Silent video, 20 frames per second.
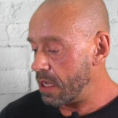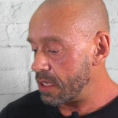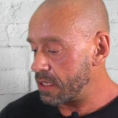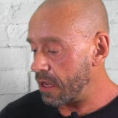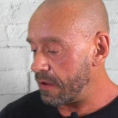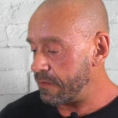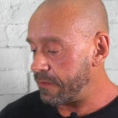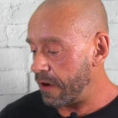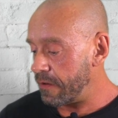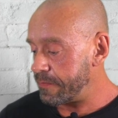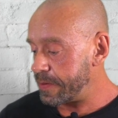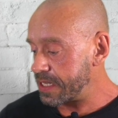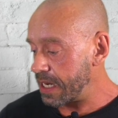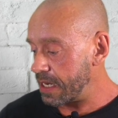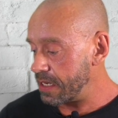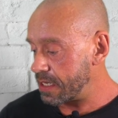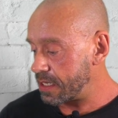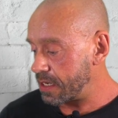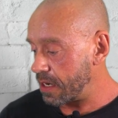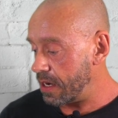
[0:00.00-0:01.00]

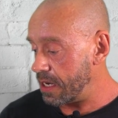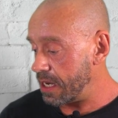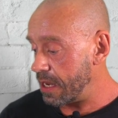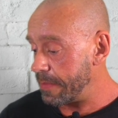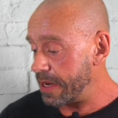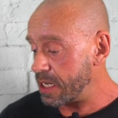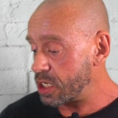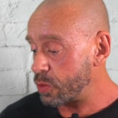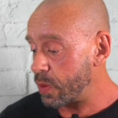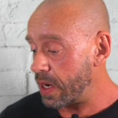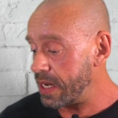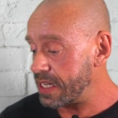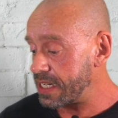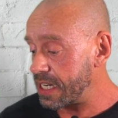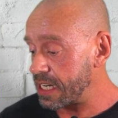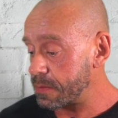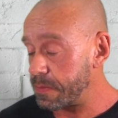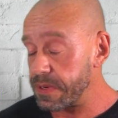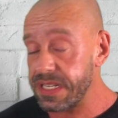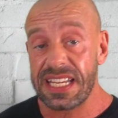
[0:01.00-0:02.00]
35% sodium, and
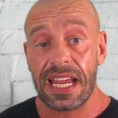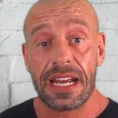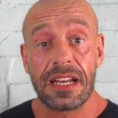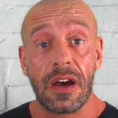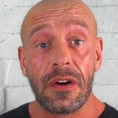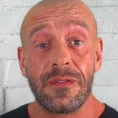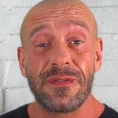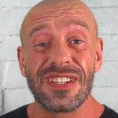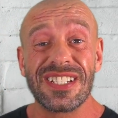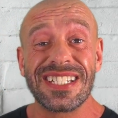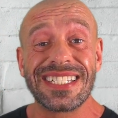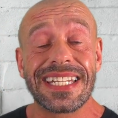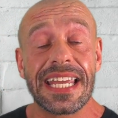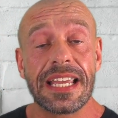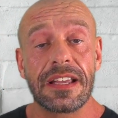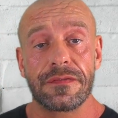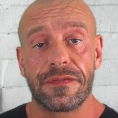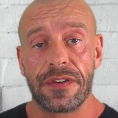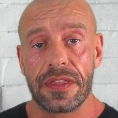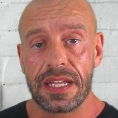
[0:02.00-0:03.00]
26% of your
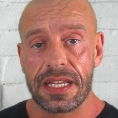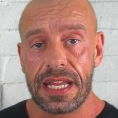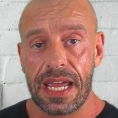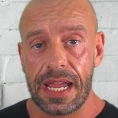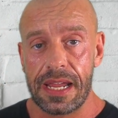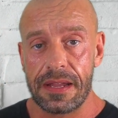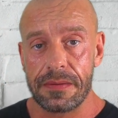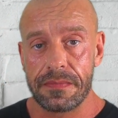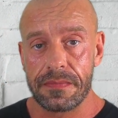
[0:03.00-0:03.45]
zinc for the day.